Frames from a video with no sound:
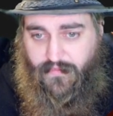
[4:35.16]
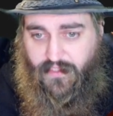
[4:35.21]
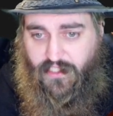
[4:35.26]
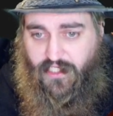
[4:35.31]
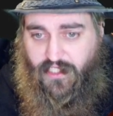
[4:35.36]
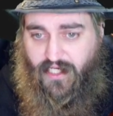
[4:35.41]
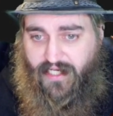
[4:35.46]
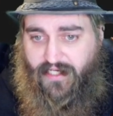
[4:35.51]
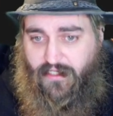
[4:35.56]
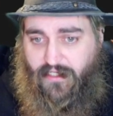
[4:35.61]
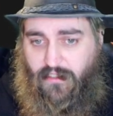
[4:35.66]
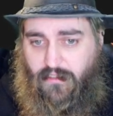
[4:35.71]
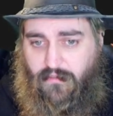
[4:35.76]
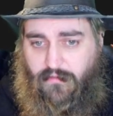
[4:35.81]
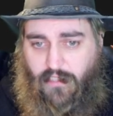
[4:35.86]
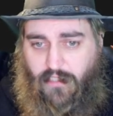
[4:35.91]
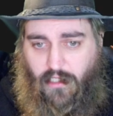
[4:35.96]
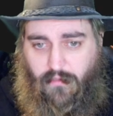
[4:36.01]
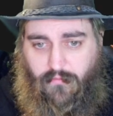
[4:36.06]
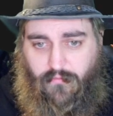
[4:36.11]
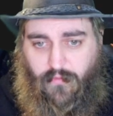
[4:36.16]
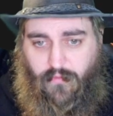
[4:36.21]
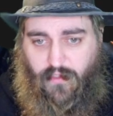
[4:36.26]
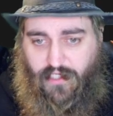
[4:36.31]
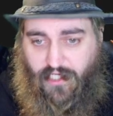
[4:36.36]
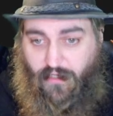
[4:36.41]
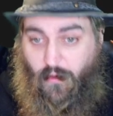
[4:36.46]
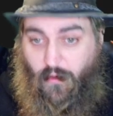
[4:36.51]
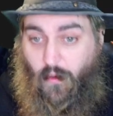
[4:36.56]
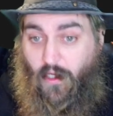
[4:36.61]
channel
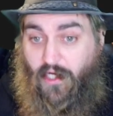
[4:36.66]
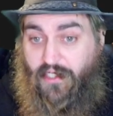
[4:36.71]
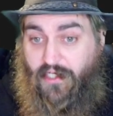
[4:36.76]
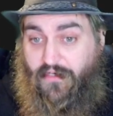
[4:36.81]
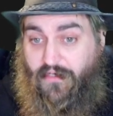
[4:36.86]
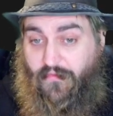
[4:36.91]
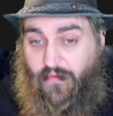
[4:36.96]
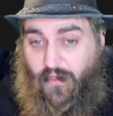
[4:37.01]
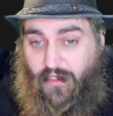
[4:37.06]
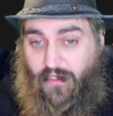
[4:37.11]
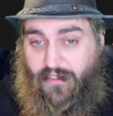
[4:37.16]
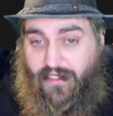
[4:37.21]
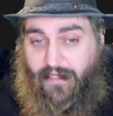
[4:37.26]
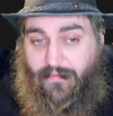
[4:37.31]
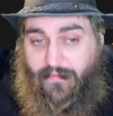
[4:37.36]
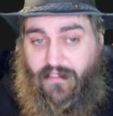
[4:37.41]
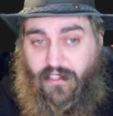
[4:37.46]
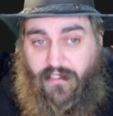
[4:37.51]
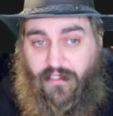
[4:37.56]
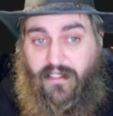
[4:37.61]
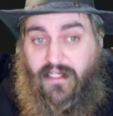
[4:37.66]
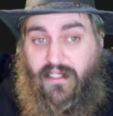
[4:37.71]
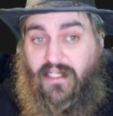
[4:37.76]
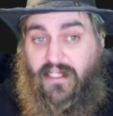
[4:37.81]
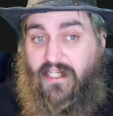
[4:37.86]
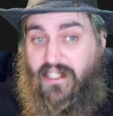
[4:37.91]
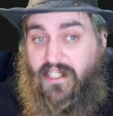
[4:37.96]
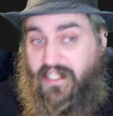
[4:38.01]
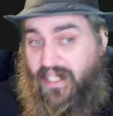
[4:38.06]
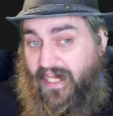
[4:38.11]
reward redemption.
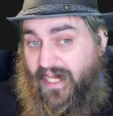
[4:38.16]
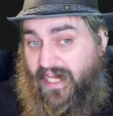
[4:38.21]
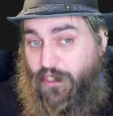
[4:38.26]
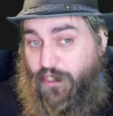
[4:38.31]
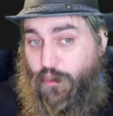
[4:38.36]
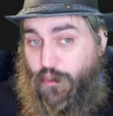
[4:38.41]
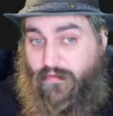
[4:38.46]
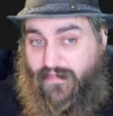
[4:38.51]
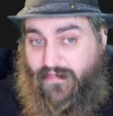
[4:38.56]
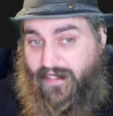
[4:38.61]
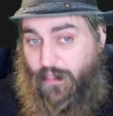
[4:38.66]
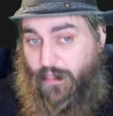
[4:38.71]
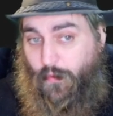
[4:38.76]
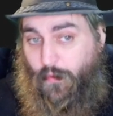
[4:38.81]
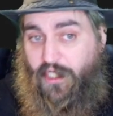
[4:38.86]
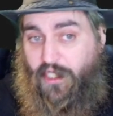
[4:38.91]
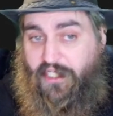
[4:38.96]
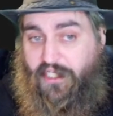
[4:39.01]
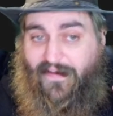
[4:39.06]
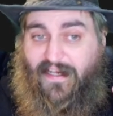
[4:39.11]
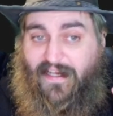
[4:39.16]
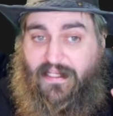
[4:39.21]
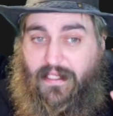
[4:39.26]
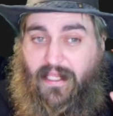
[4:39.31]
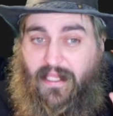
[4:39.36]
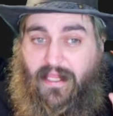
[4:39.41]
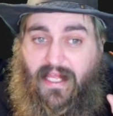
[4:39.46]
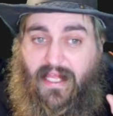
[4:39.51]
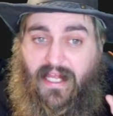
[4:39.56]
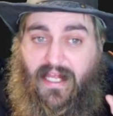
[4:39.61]
You can create the word directly
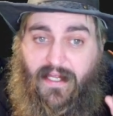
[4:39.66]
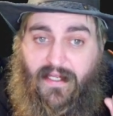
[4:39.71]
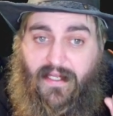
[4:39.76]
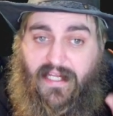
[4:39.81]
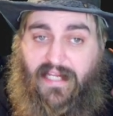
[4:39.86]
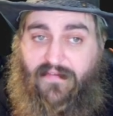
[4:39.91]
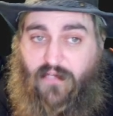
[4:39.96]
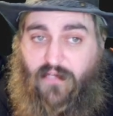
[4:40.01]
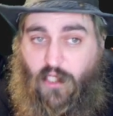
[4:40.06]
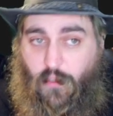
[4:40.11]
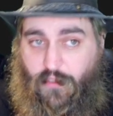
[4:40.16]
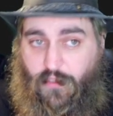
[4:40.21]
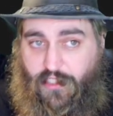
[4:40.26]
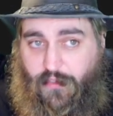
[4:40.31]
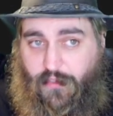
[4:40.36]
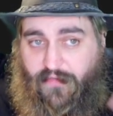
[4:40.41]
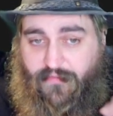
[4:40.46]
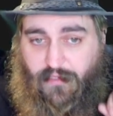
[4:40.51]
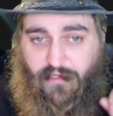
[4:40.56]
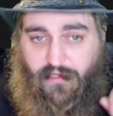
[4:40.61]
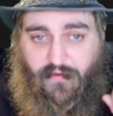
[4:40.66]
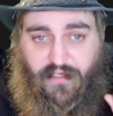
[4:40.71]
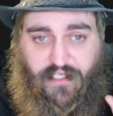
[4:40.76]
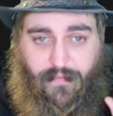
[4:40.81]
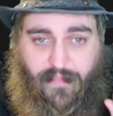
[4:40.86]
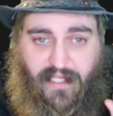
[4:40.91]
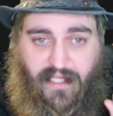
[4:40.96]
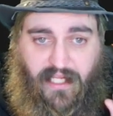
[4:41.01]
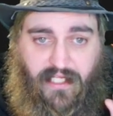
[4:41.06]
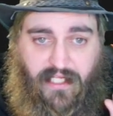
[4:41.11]
in there if you don't want to do it for the
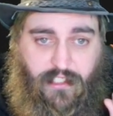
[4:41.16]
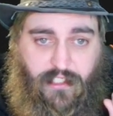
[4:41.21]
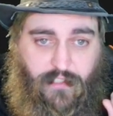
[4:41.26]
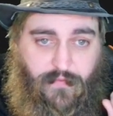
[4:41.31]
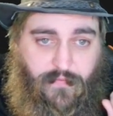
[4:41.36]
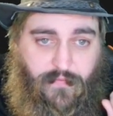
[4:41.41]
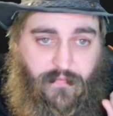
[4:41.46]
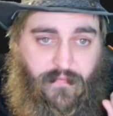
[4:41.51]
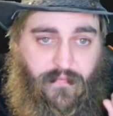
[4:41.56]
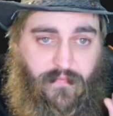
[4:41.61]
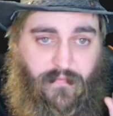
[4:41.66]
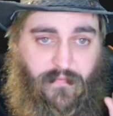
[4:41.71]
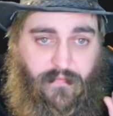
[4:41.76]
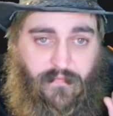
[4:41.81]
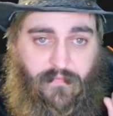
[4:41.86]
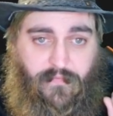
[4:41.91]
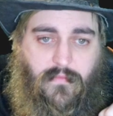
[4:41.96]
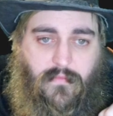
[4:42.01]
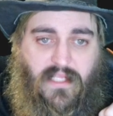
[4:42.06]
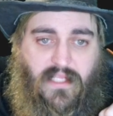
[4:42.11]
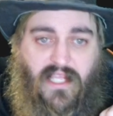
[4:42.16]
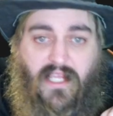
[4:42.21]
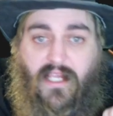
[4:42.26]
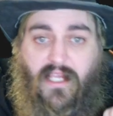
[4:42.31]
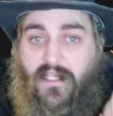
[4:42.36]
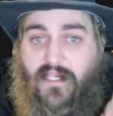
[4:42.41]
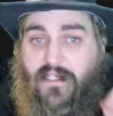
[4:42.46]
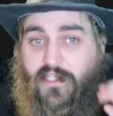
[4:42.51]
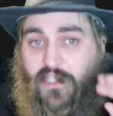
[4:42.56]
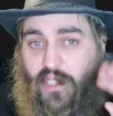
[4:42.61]
original page.
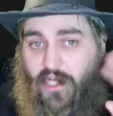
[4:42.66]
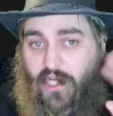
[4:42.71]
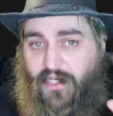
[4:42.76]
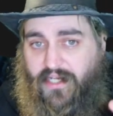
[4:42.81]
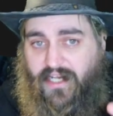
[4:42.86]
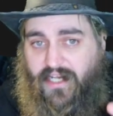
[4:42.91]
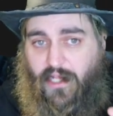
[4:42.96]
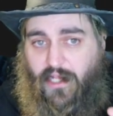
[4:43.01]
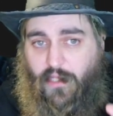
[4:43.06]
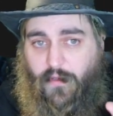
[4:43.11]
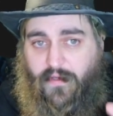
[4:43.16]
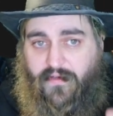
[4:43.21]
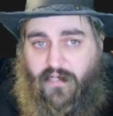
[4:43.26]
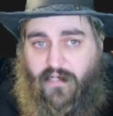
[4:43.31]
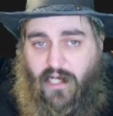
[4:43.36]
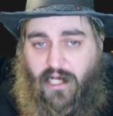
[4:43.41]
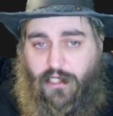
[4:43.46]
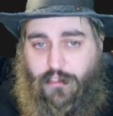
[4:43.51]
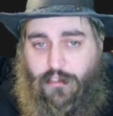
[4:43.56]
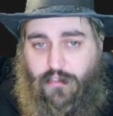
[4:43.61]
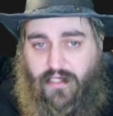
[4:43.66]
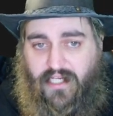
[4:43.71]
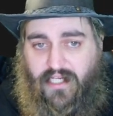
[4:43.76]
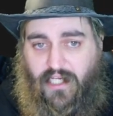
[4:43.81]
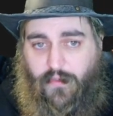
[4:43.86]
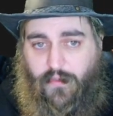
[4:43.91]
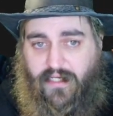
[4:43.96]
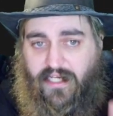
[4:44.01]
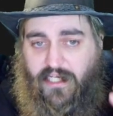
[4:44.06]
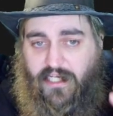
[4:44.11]
So now that we've got our
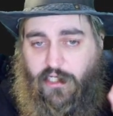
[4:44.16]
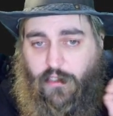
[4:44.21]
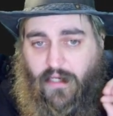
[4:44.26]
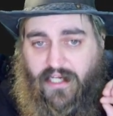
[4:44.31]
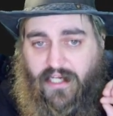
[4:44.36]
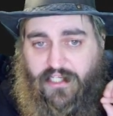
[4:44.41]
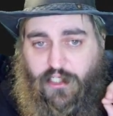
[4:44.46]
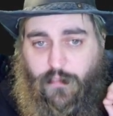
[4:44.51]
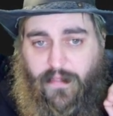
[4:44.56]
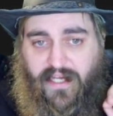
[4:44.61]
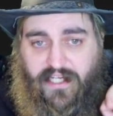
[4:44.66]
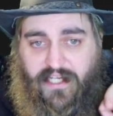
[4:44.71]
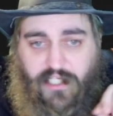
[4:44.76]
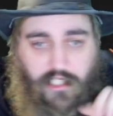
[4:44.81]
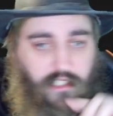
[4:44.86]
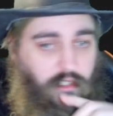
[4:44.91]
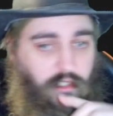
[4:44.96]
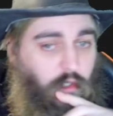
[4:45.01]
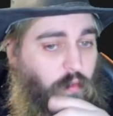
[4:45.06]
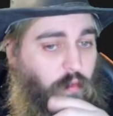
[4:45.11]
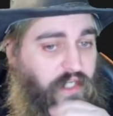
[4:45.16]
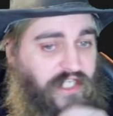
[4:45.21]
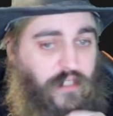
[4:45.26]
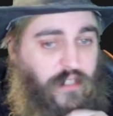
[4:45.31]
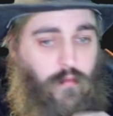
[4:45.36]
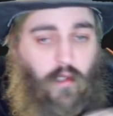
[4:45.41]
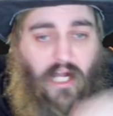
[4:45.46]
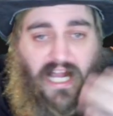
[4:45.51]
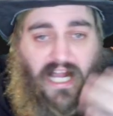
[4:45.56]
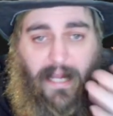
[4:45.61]
trigger, we need to do our sub action, which
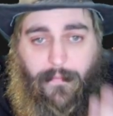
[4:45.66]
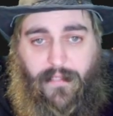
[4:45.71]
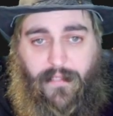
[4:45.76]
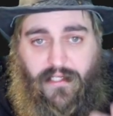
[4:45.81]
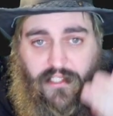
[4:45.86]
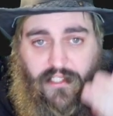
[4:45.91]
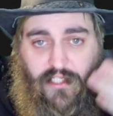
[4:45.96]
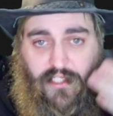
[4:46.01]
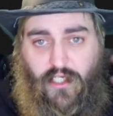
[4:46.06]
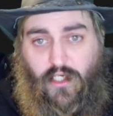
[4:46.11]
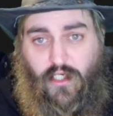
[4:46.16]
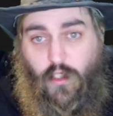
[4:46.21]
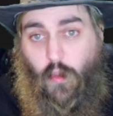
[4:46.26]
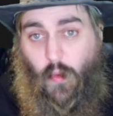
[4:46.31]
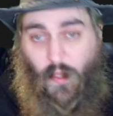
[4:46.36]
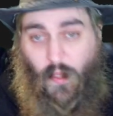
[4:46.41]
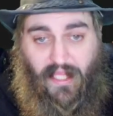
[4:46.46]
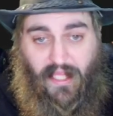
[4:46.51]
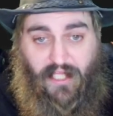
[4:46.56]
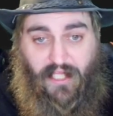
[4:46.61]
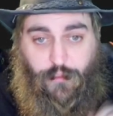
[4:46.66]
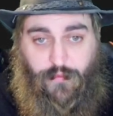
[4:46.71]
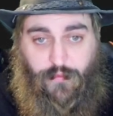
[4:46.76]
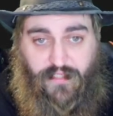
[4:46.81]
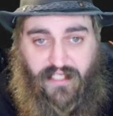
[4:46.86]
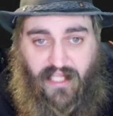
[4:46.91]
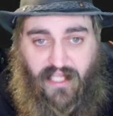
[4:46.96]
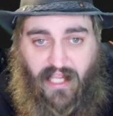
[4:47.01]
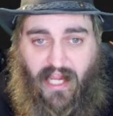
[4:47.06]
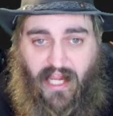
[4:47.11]
is what happens when that jump
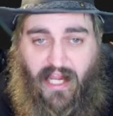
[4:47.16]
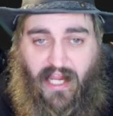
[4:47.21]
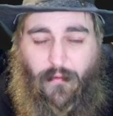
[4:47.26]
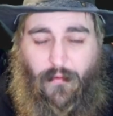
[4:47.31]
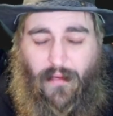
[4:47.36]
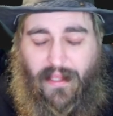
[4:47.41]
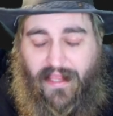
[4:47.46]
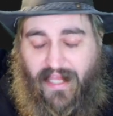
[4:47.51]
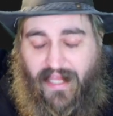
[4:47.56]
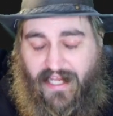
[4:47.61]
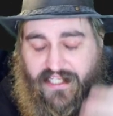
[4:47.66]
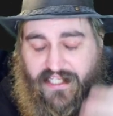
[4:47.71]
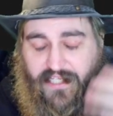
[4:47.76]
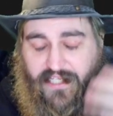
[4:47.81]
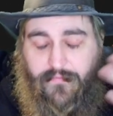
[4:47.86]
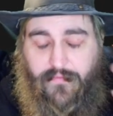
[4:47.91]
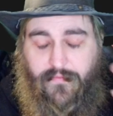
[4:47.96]
scare, when that